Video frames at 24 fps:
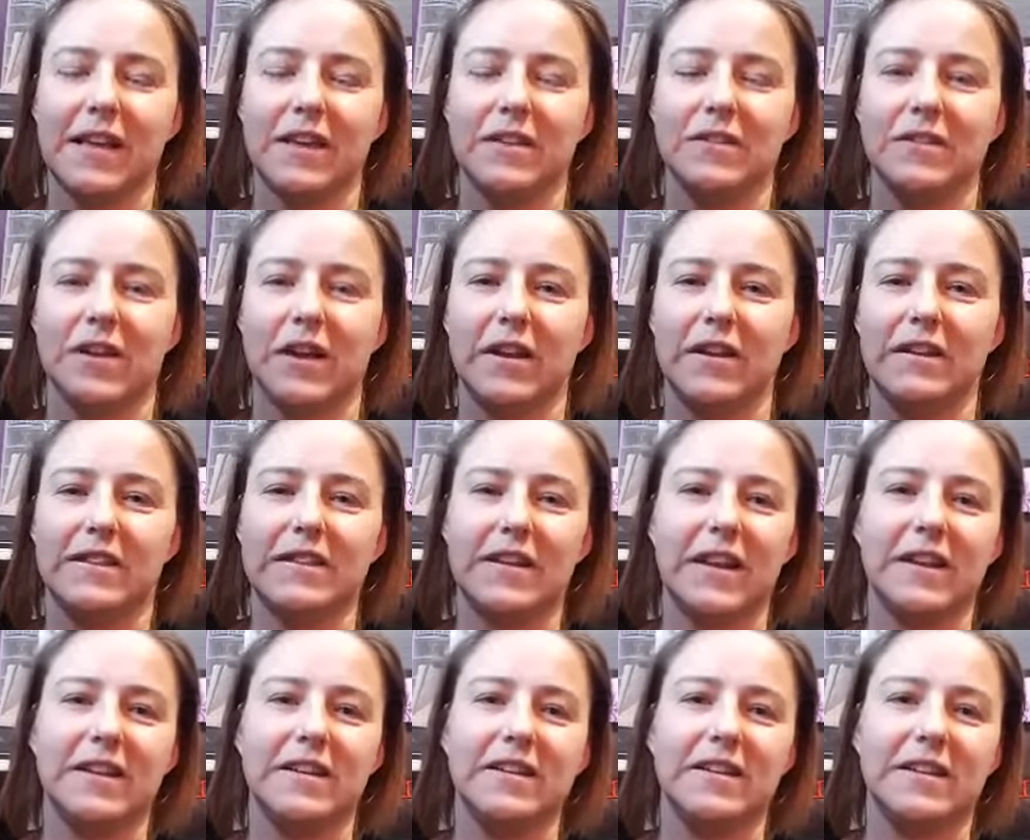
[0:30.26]
So I
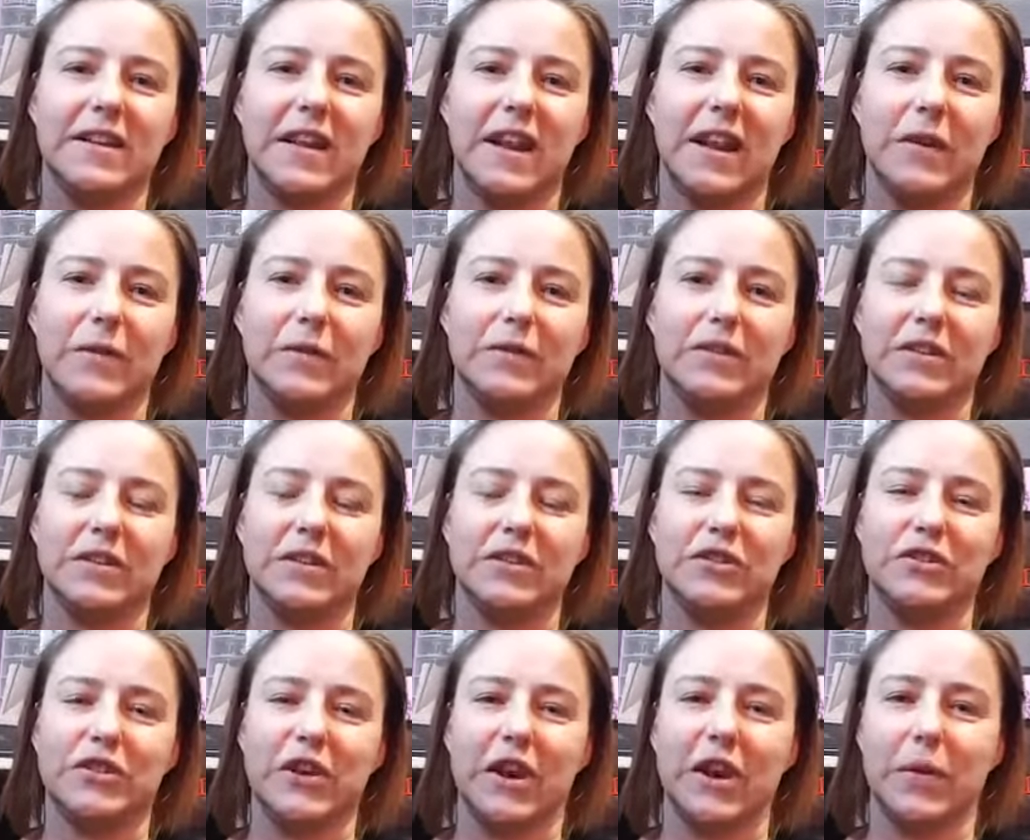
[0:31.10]
decided today I was going to
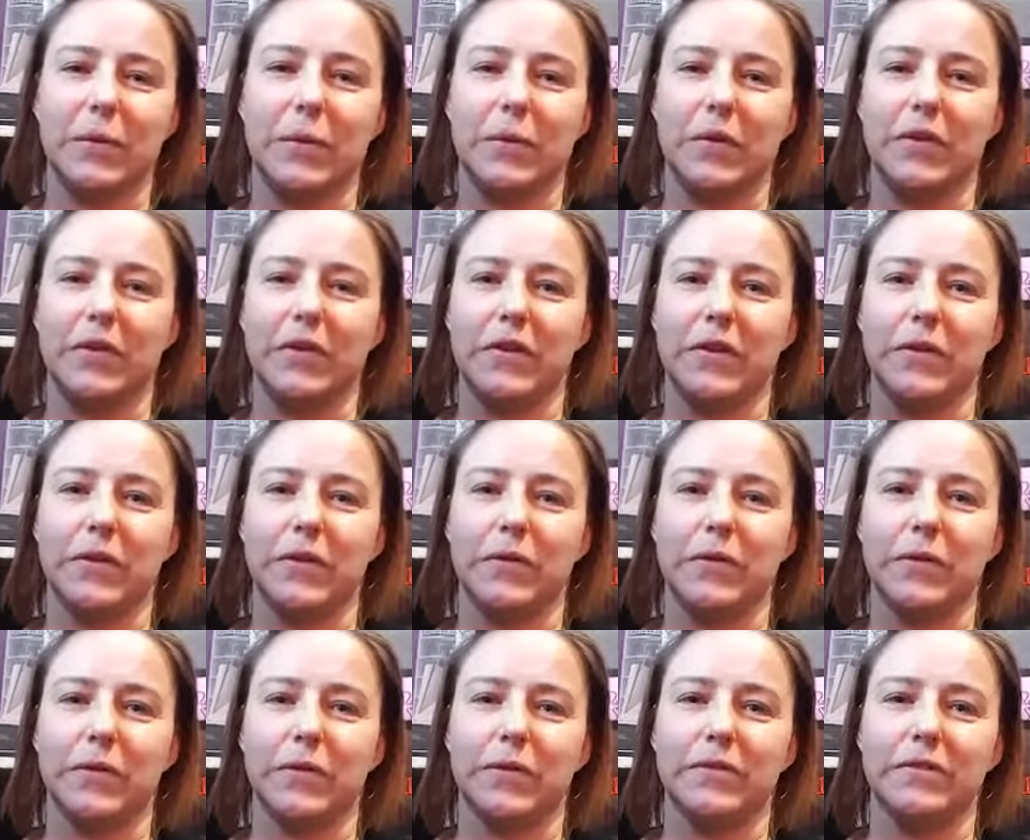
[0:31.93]
share with
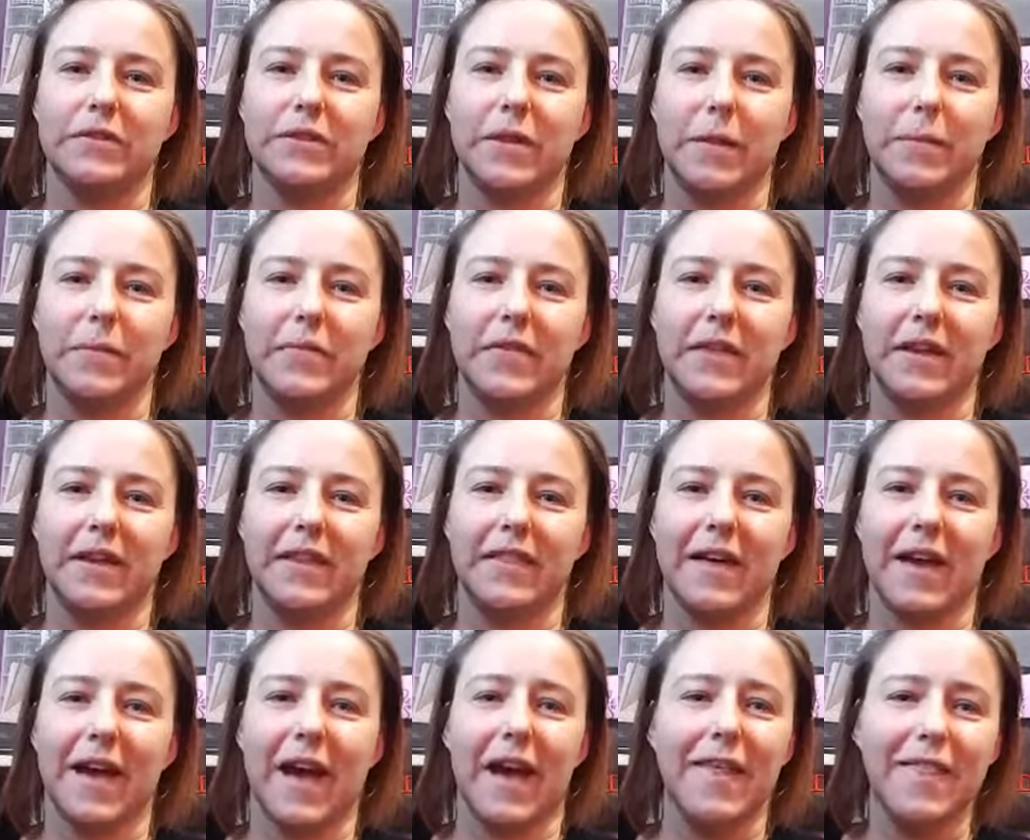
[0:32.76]
you something
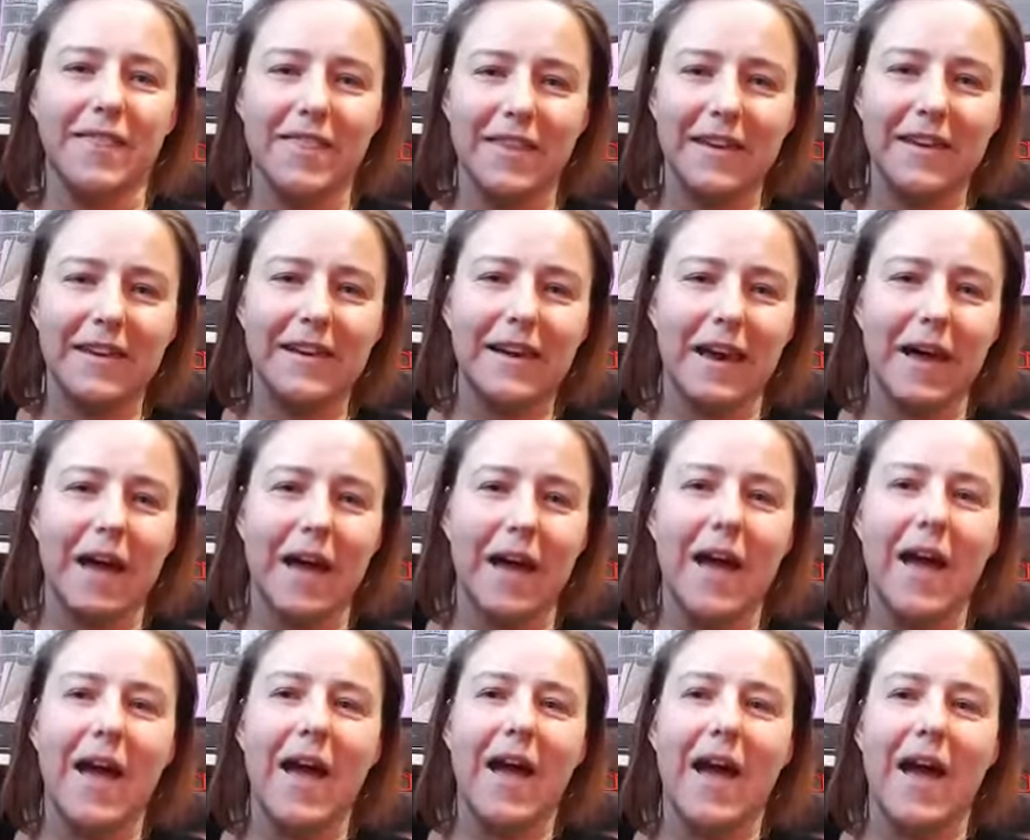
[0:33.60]
that I think
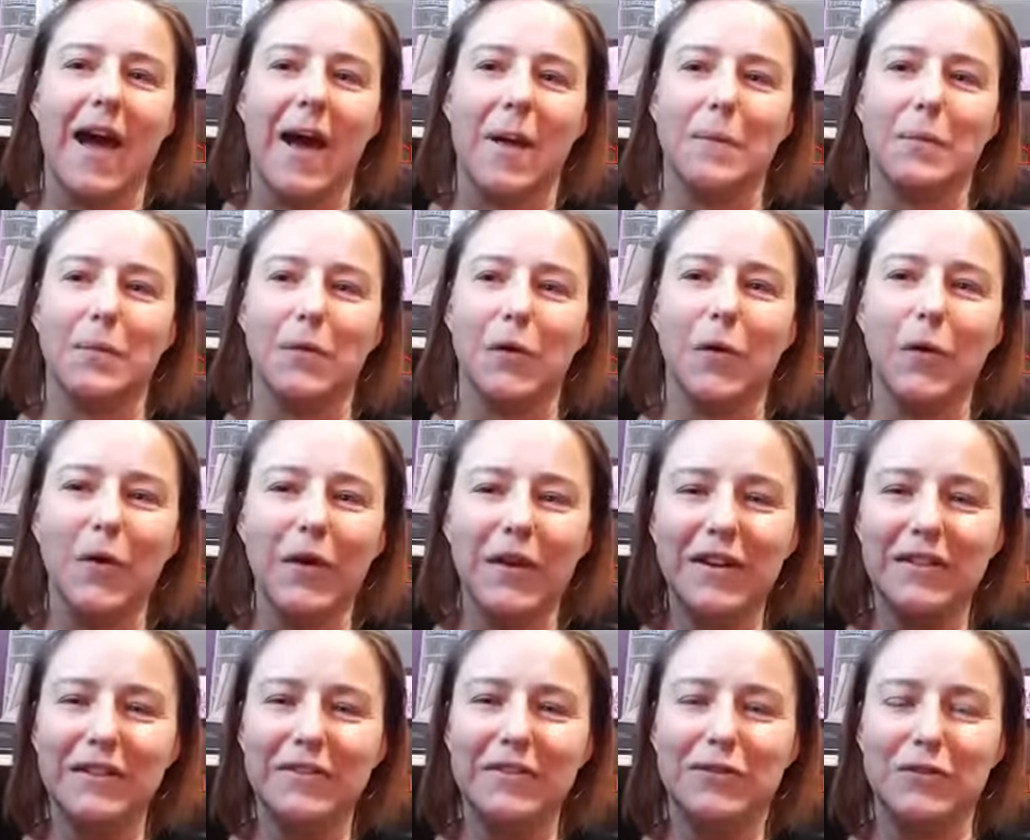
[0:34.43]
I'm
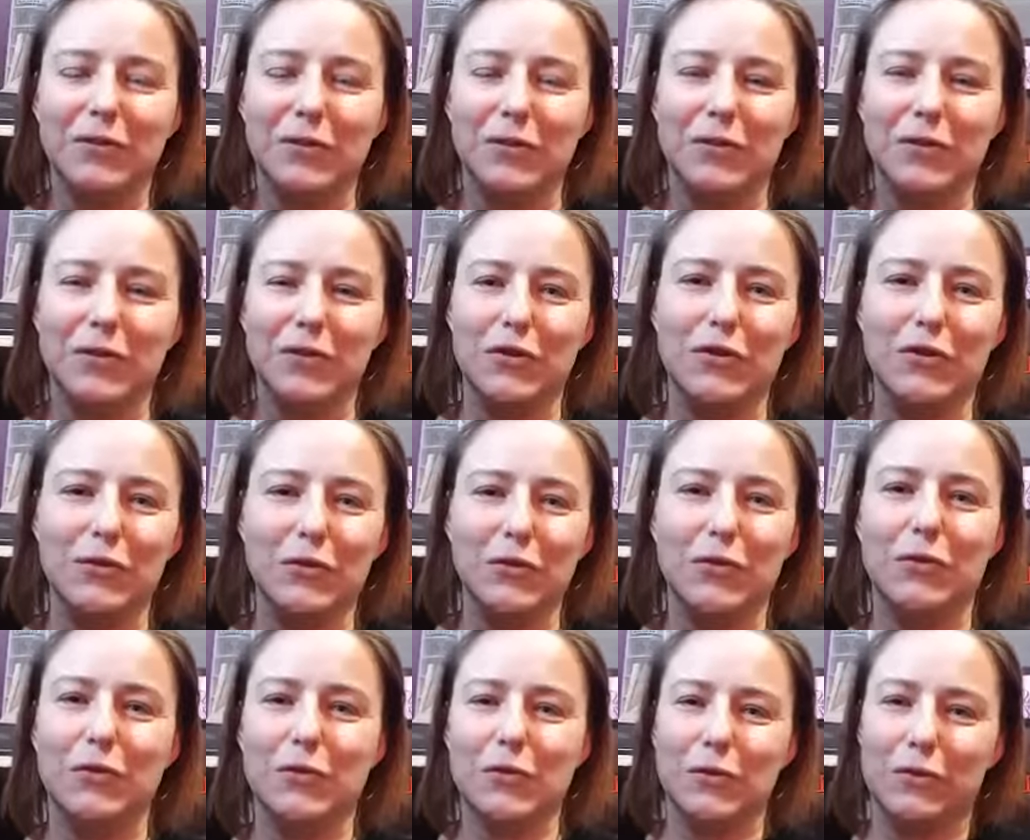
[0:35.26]
going to
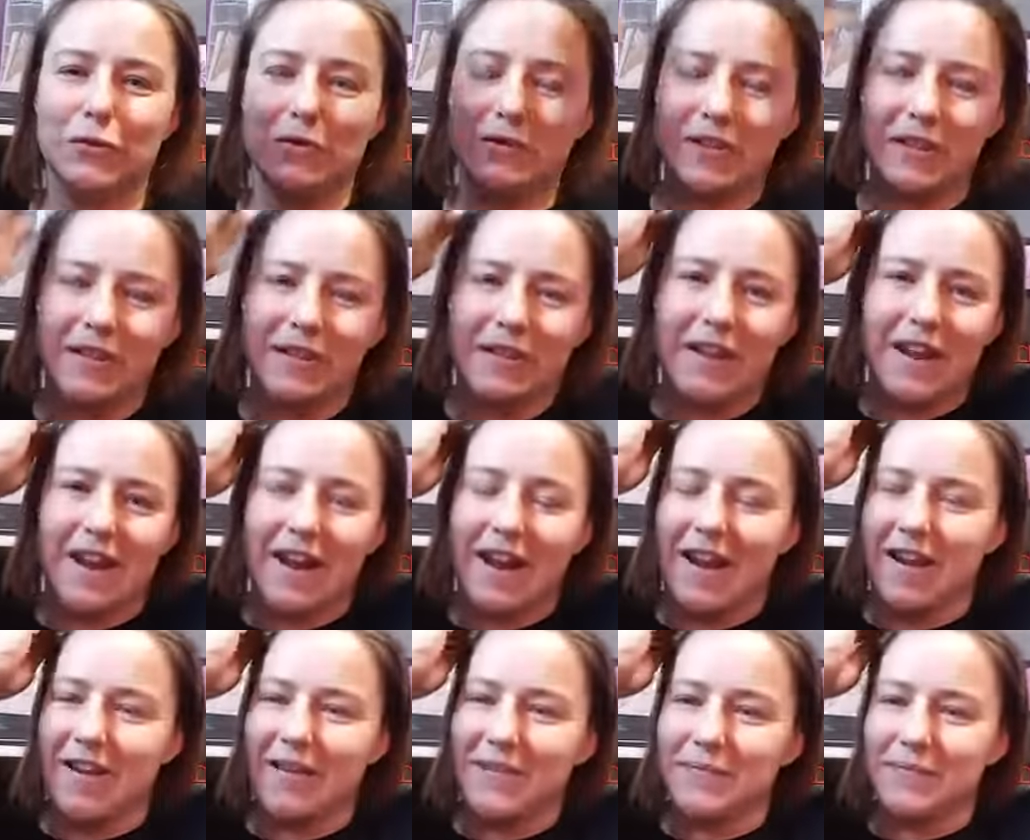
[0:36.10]
do
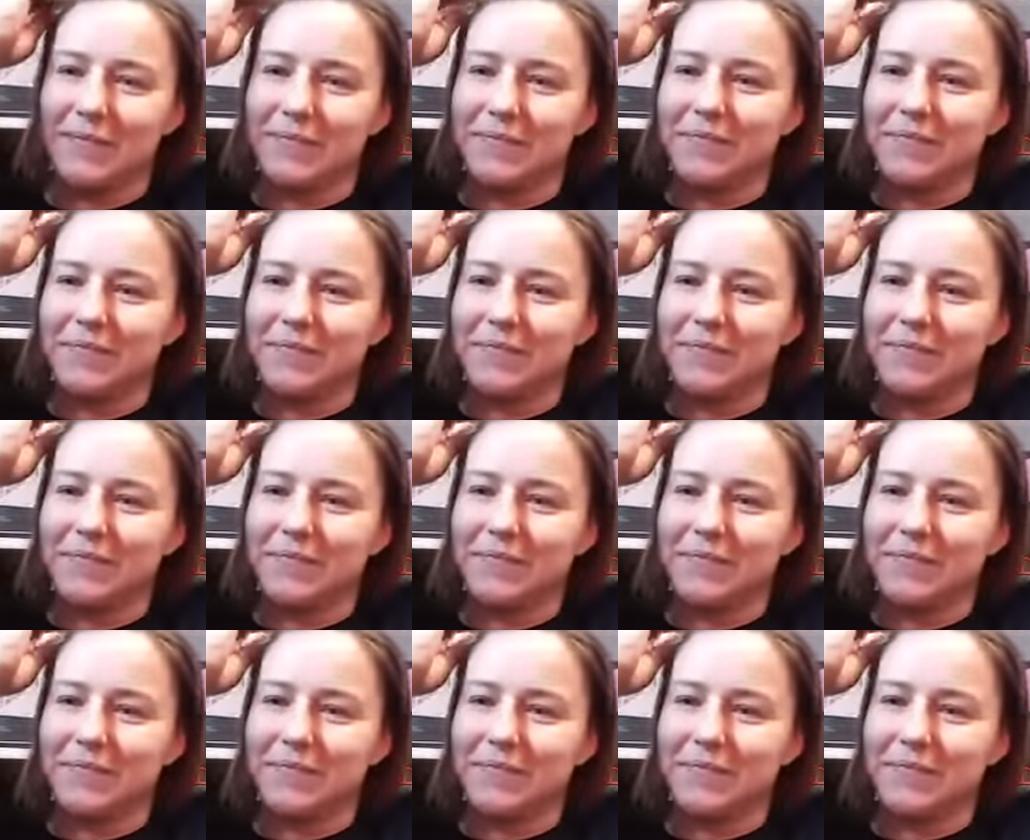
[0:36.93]
today.